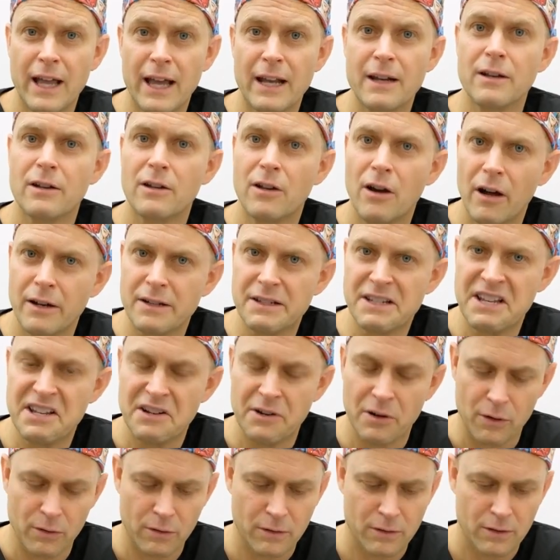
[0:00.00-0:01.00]
at
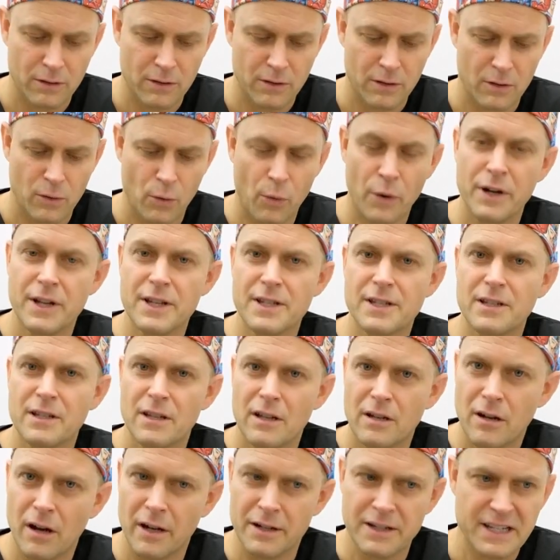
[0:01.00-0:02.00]
Contino. What
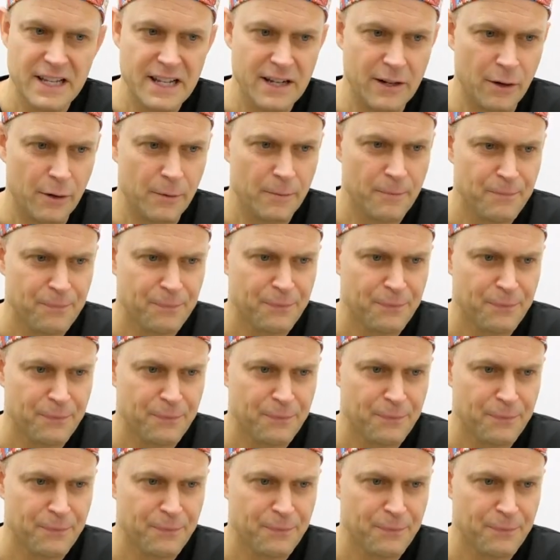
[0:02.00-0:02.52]
is Contino?